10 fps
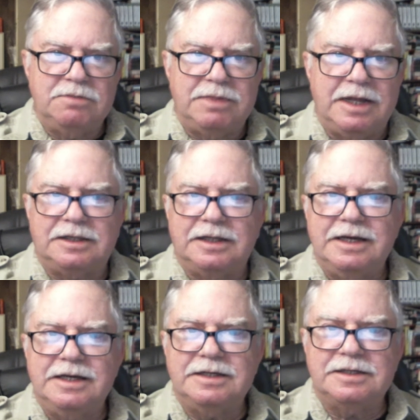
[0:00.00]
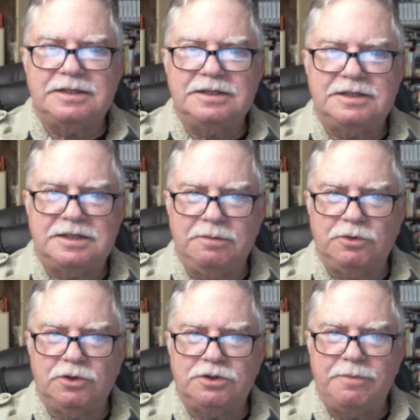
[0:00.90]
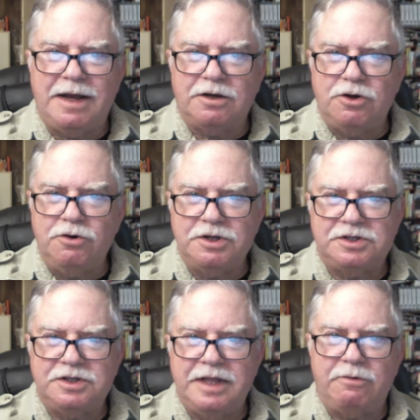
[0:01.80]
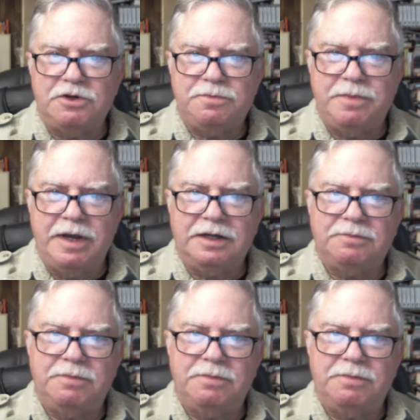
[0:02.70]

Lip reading: Blackland is similar to Balcones in that respect.